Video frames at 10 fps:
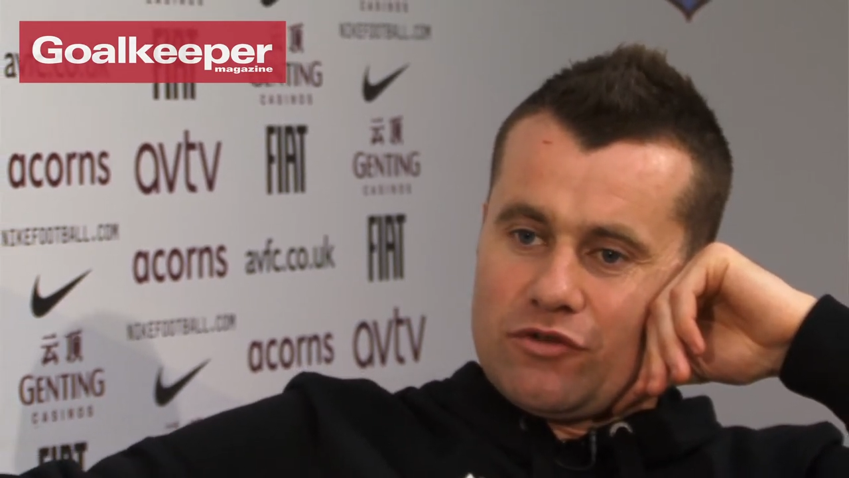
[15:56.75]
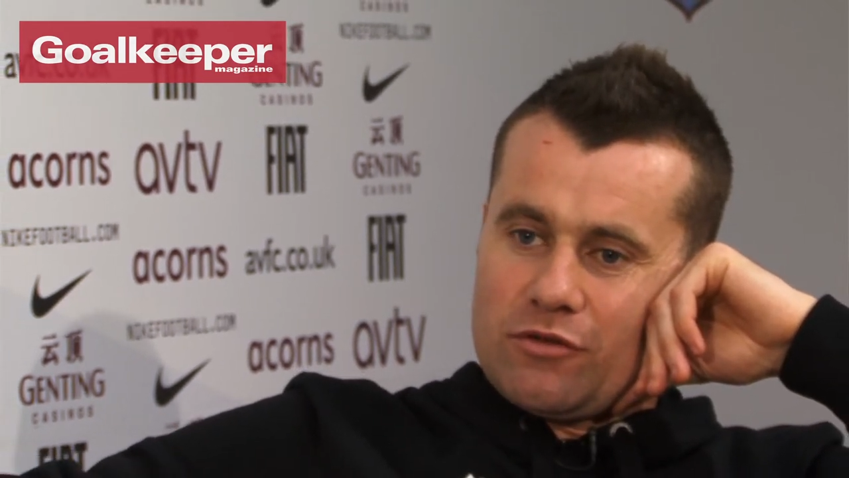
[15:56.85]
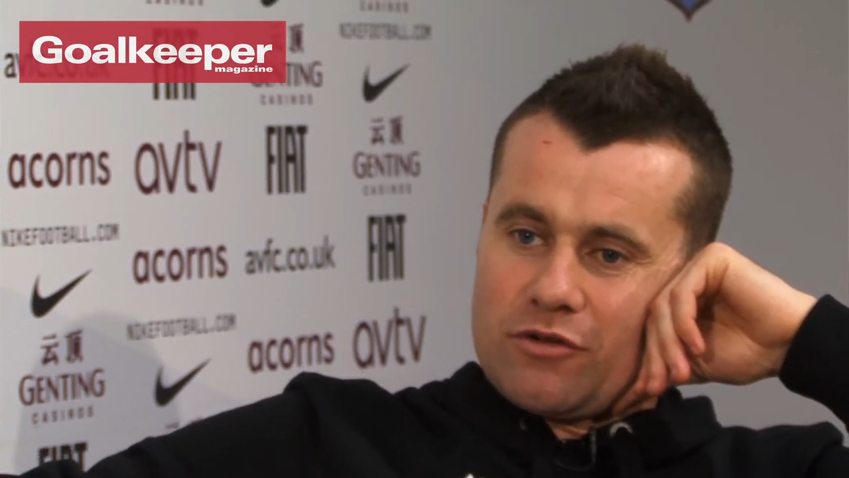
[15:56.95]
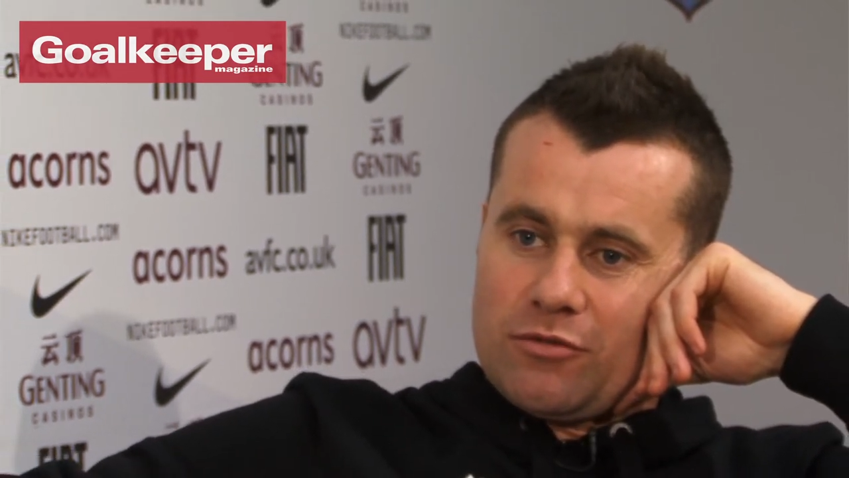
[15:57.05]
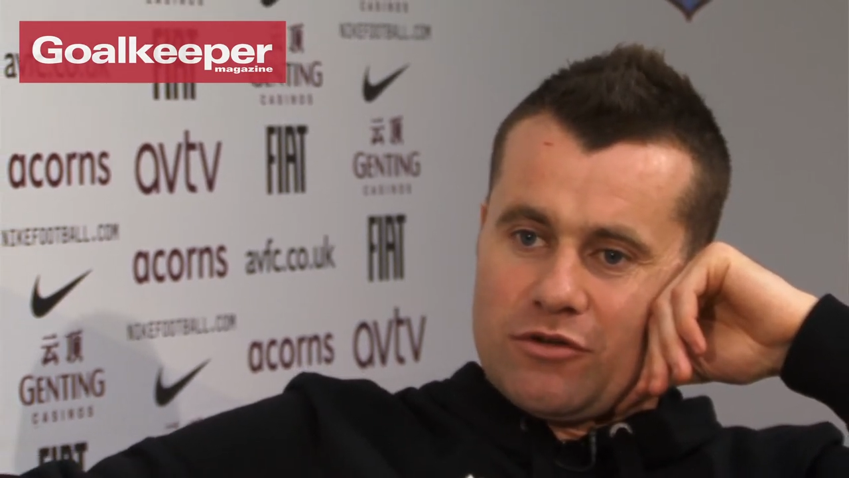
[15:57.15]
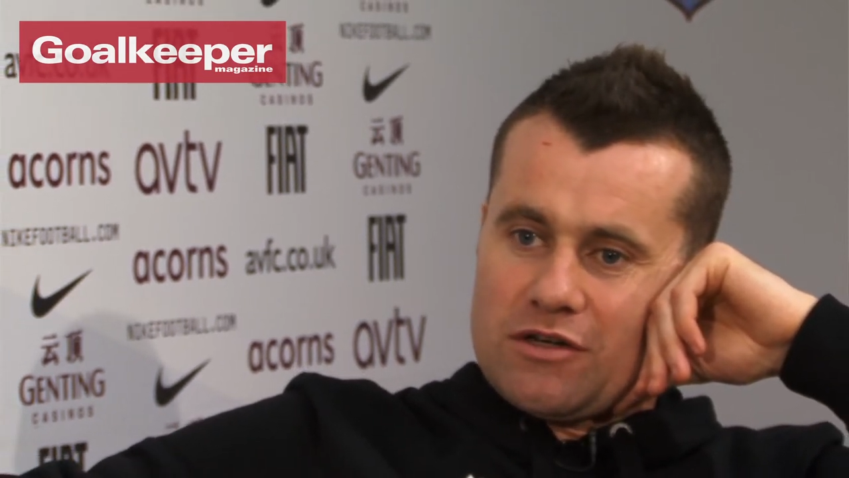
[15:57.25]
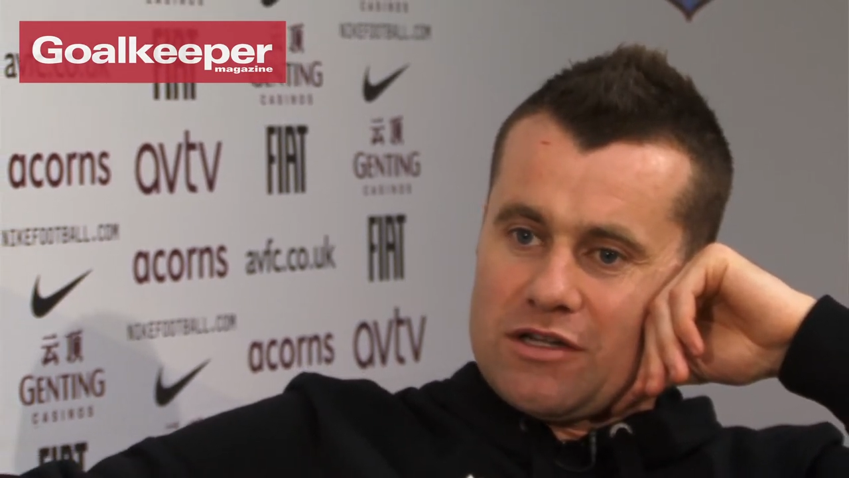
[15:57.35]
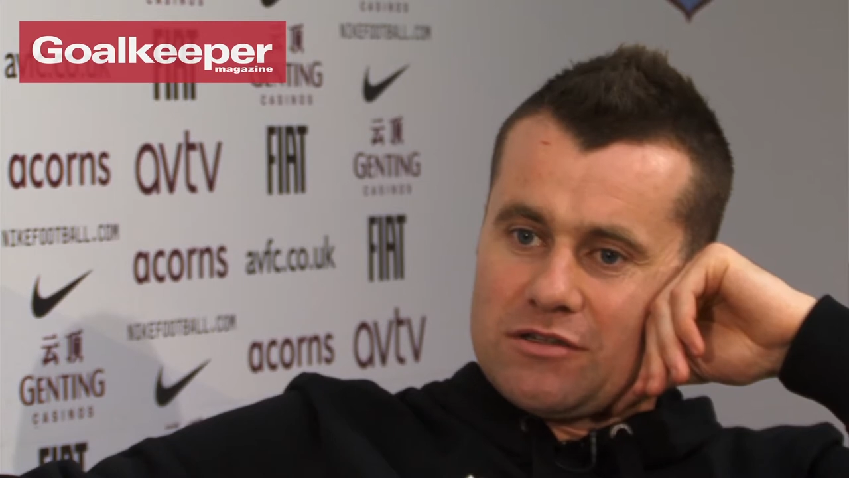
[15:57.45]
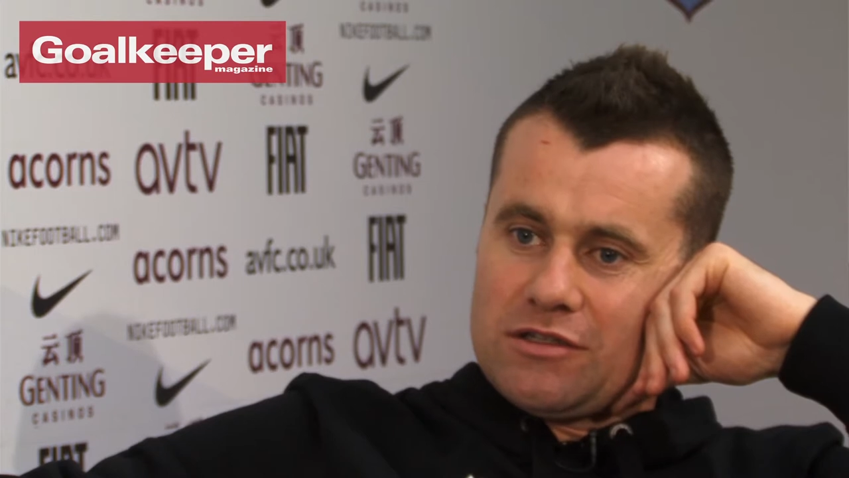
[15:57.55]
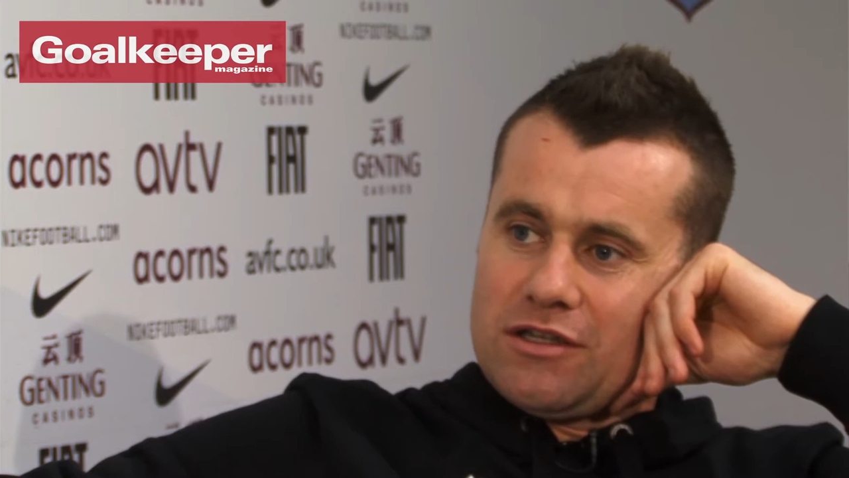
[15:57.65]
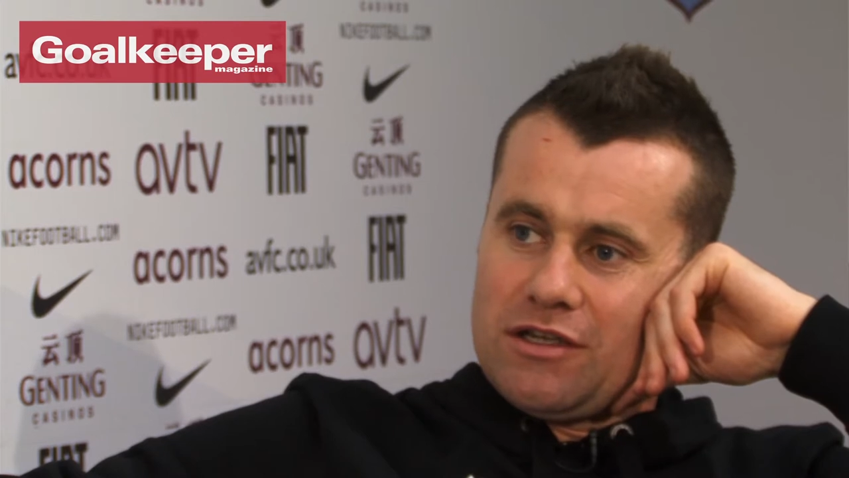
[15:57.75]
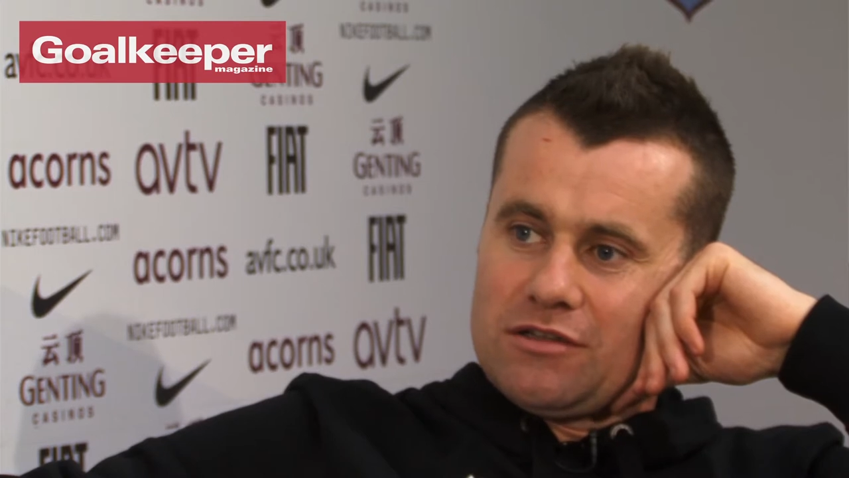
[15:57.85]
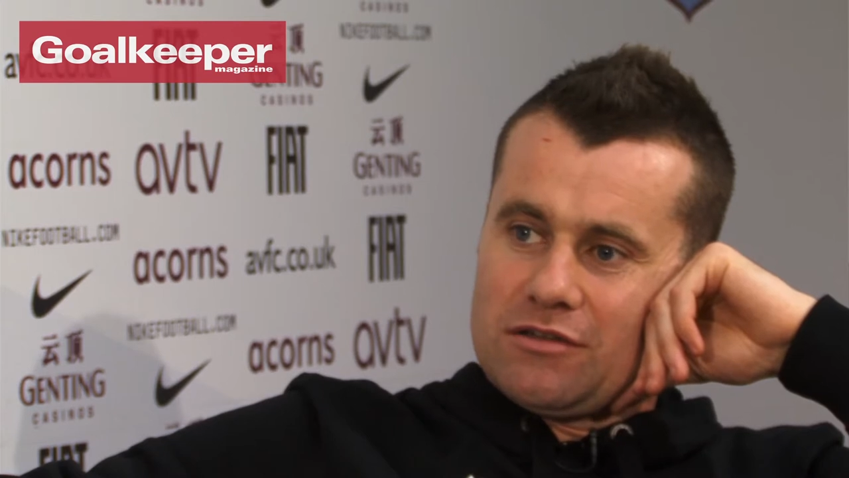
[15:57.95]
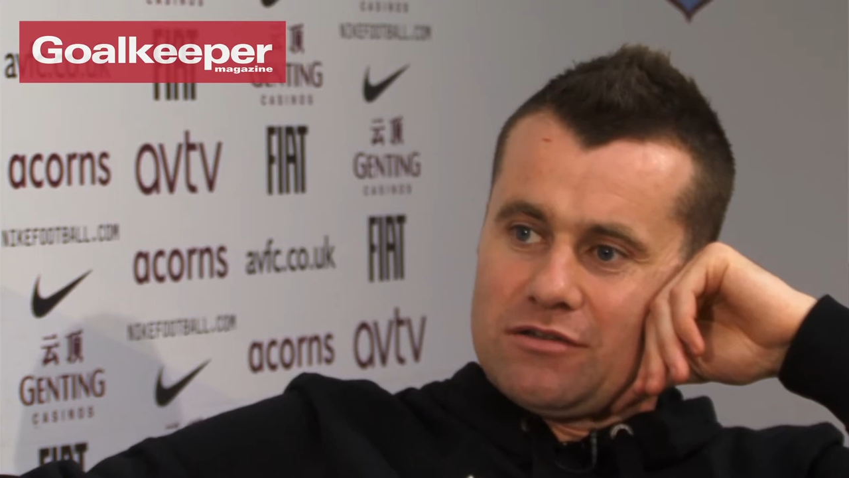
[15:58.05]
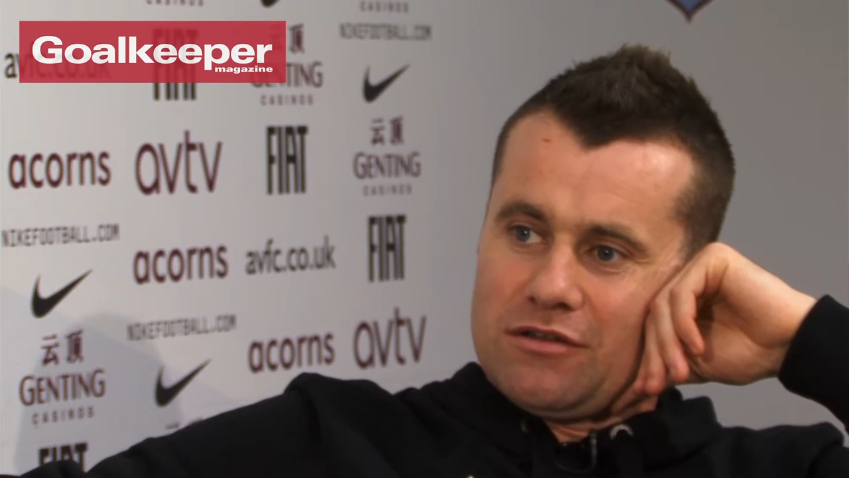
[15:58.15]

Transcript: couple of other lads into digs in,